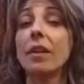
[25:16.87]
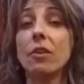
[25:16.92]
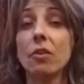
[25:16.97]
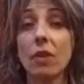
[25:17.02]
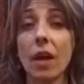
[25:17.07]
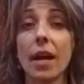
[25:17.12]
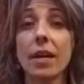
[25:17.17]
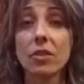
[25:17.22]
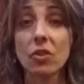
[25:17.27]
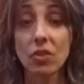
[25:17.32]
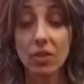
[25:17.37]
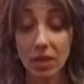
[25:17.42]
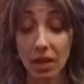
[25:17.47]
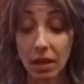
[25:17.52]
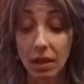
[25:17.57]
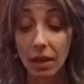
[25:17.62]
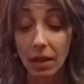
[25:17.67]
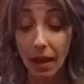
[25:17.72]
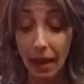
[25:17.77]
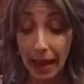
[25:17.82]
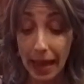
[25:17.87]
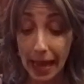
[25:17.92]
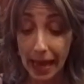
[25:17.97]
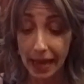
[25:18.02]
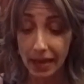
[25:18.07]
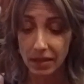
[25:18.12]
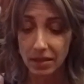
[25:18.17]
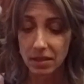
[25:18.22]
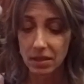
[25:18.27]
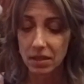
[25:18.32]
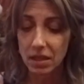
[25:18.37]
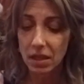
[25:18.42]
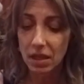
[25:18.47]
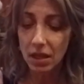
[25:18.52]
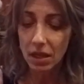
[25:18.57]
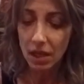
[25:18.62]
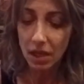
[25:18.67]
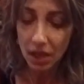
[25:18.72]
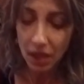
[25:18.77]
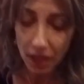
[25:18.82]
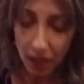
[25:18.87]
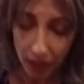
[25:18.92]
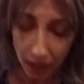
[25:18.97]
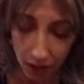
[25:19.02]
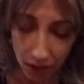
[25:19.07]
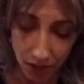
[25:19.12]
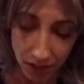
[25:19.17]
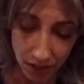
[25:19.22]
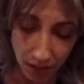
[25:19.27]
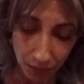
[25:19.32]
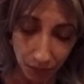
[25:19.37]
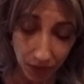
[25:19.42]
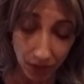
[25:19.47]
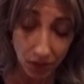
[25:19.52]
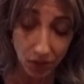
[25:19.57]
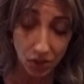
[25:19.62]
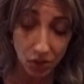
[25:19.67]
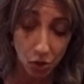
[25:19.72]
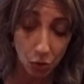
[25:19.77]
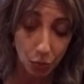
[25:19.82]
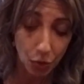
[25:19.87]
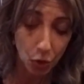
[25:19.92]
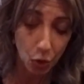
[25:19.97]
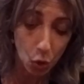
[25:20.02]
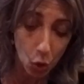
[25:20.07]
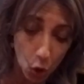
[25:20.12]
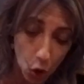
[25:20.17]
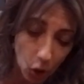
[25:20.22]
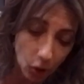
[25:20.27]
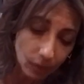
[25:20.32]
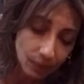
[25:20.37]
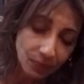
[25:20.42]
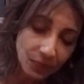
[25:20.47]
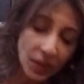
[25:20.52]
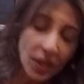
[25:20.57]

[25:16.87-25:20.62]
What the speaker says: You guys are kicking ass. Here's something super cool.